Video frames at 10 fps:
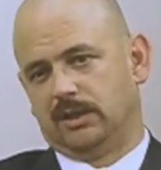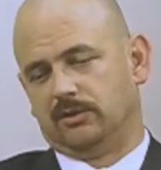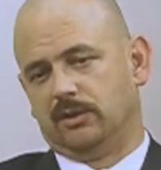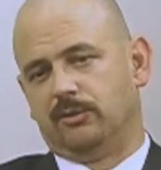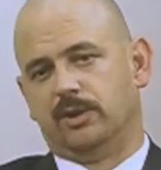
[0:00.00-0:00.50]
and I
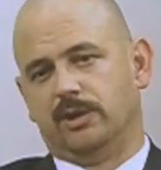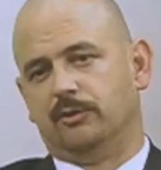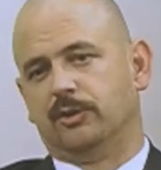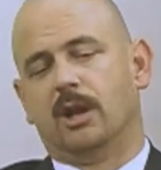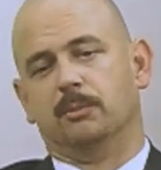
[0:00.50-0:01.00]
say 3
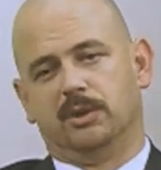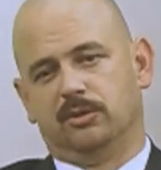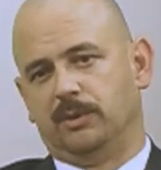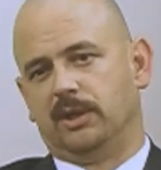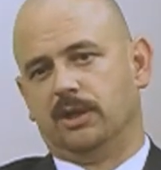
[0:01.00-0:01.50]
different
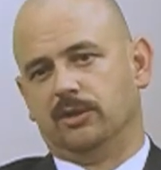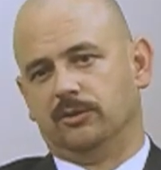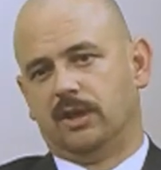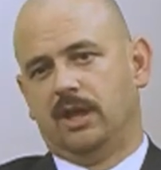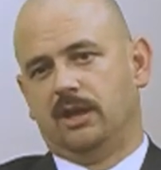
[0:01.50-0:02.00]
companies because